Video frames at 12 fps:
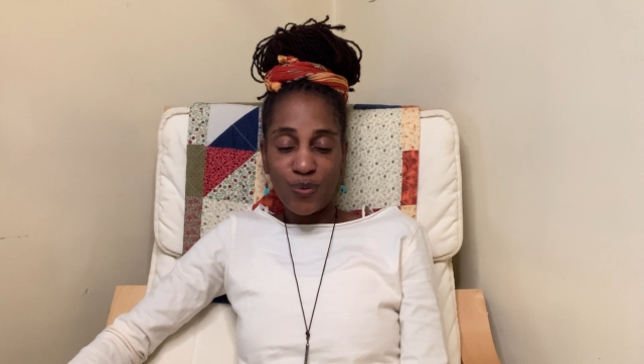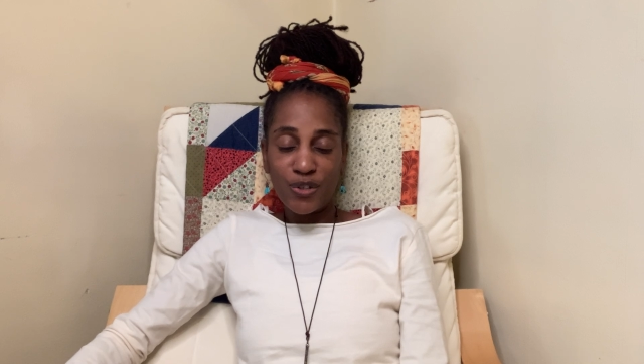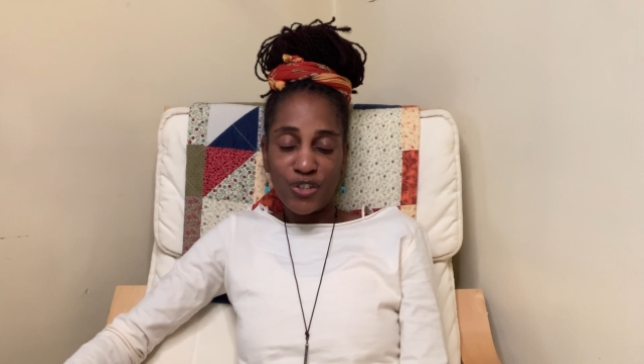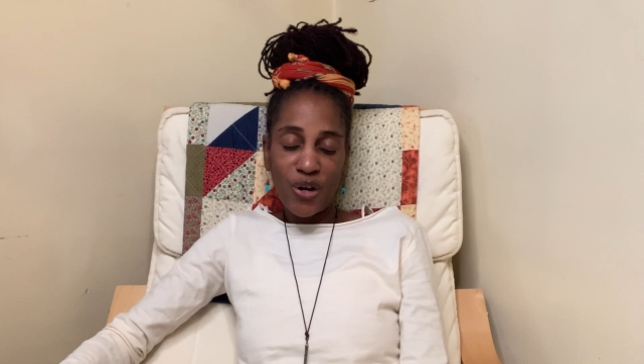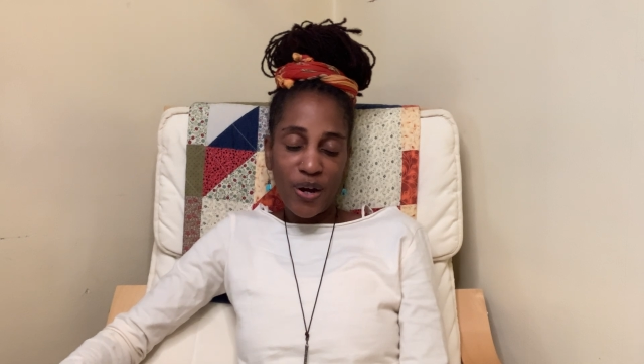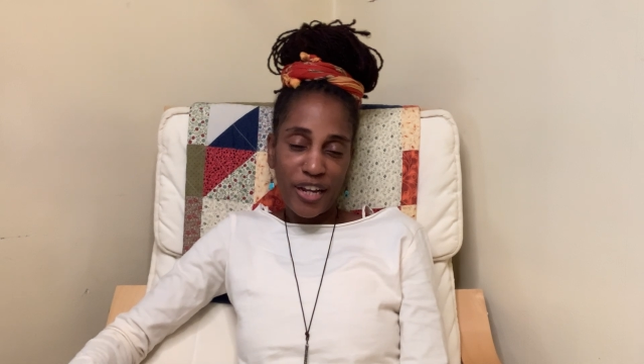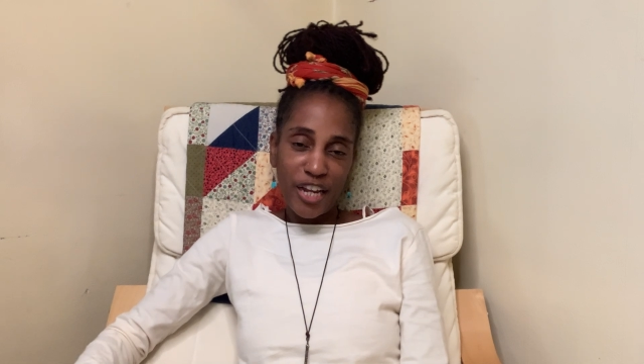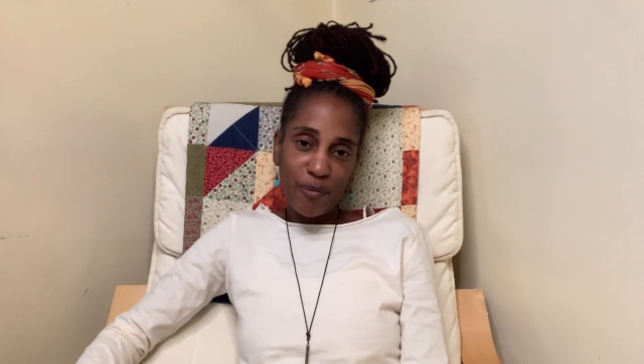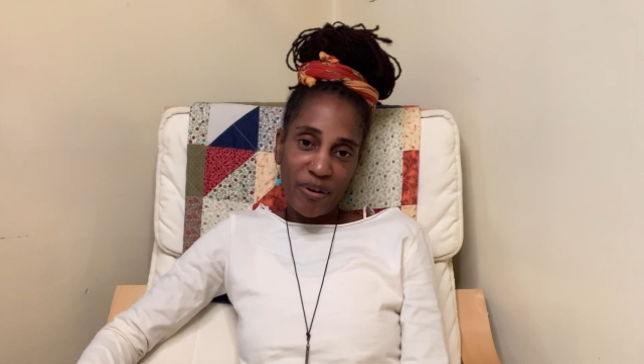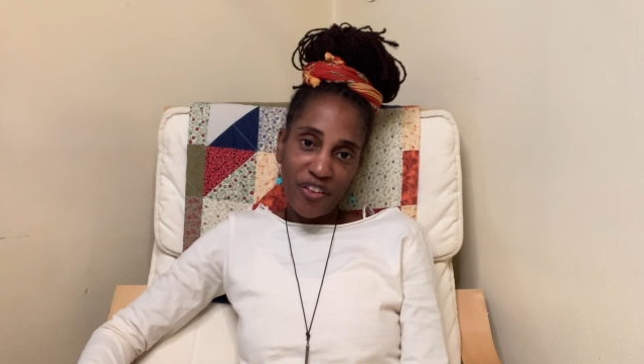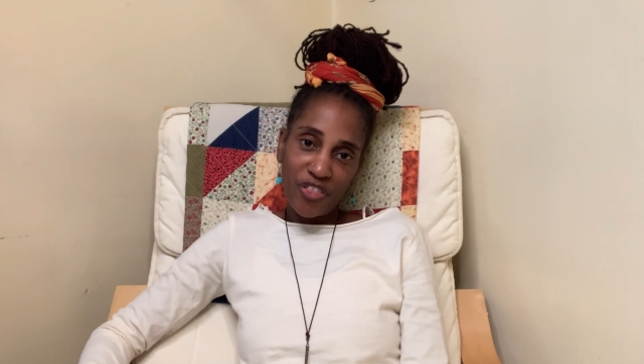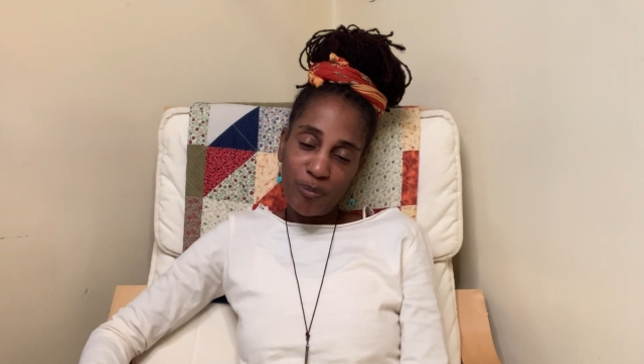we're talking
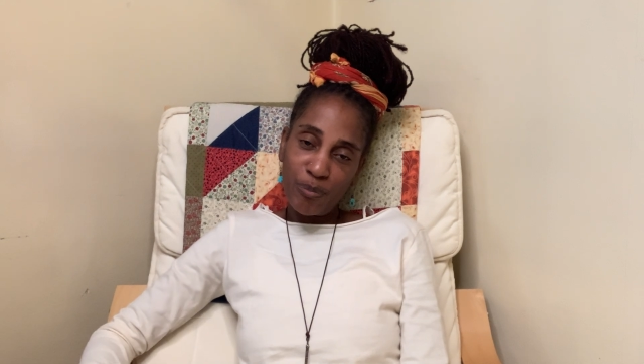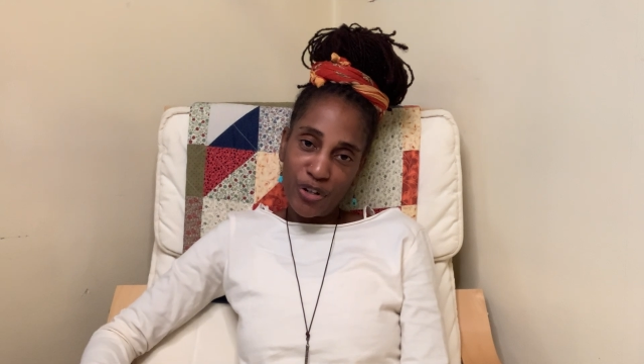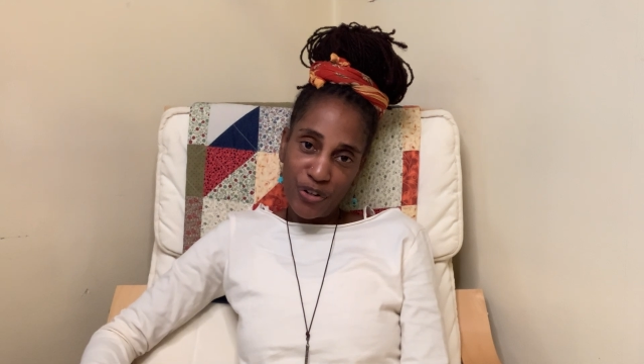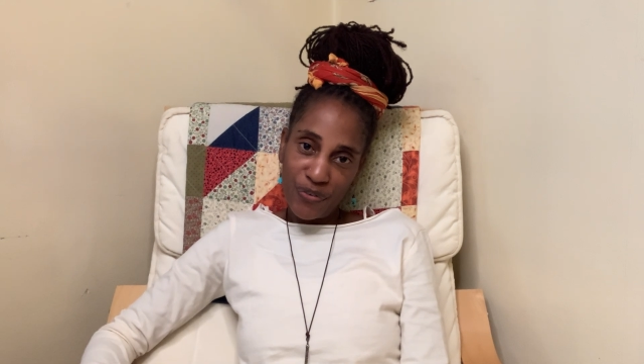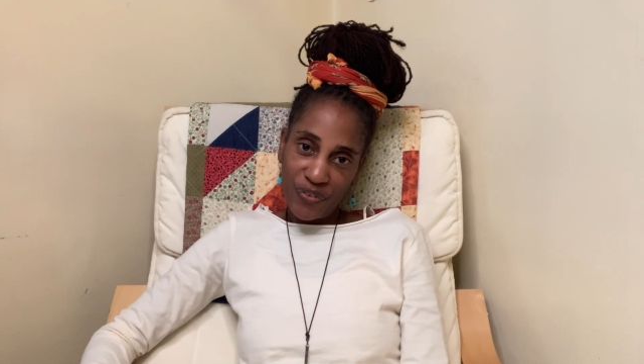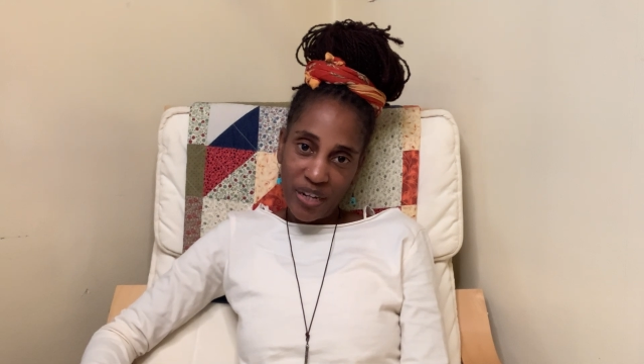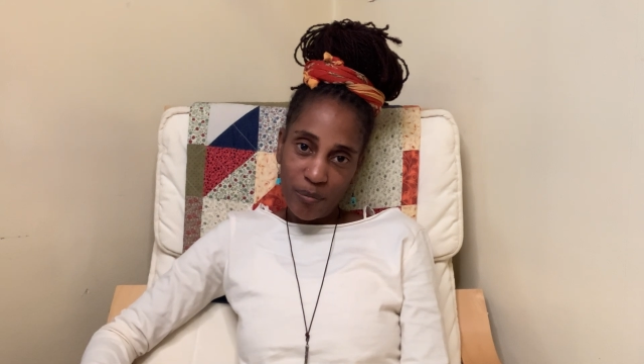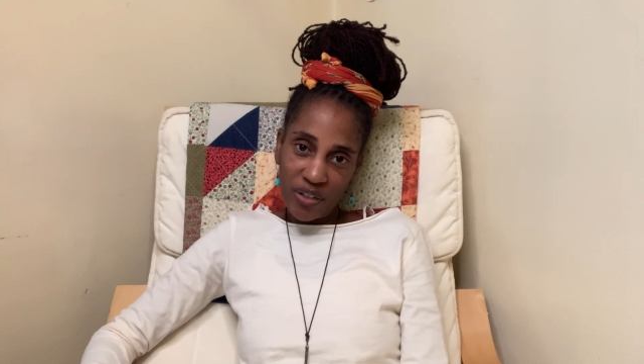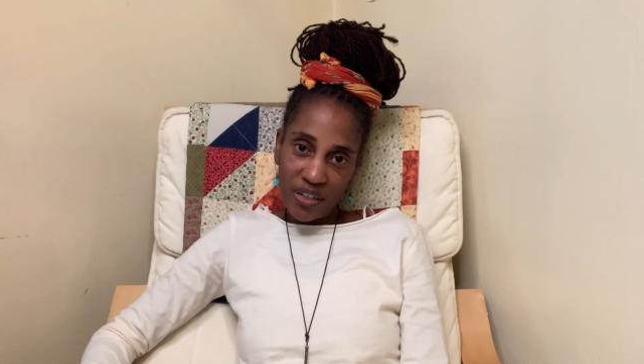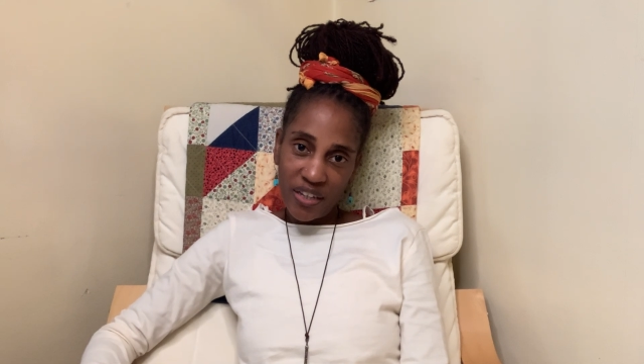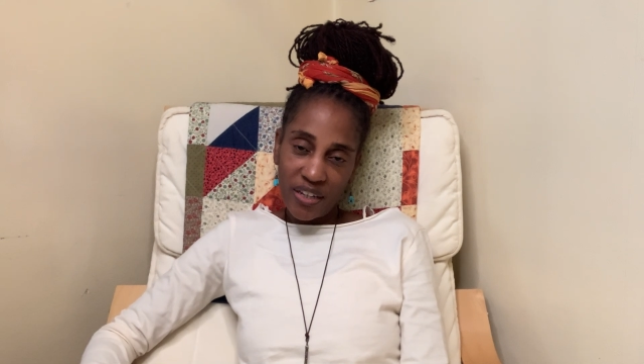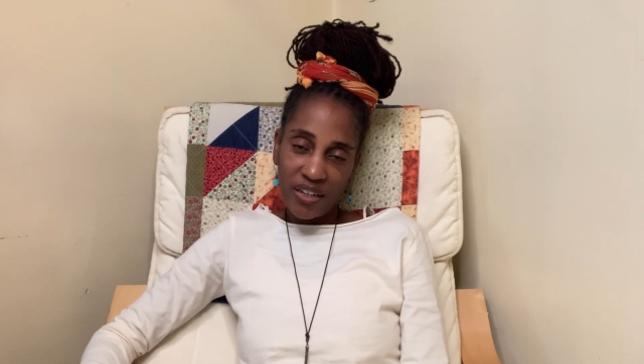about the Buddha
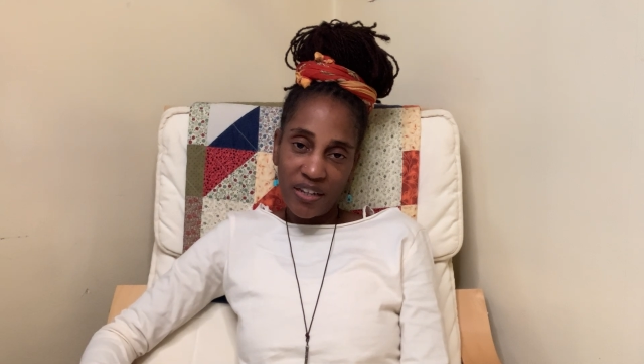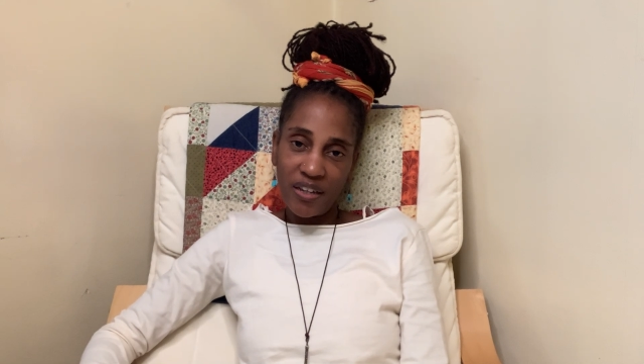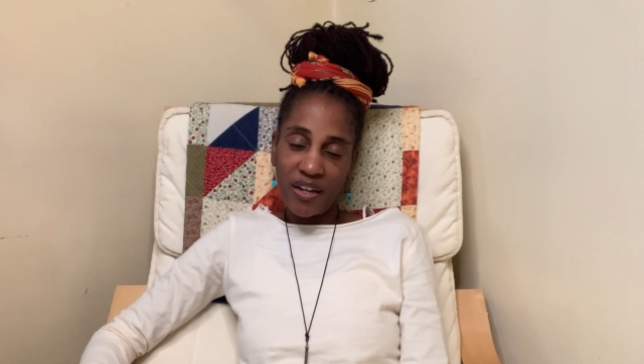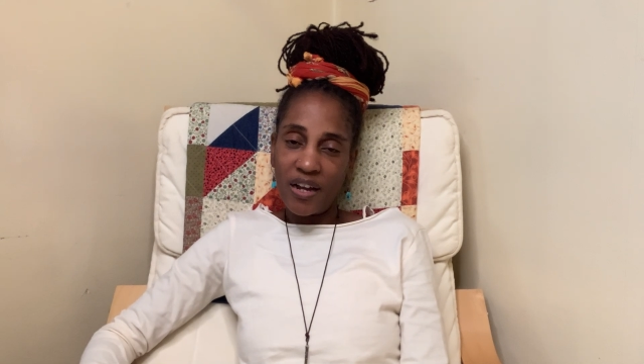family,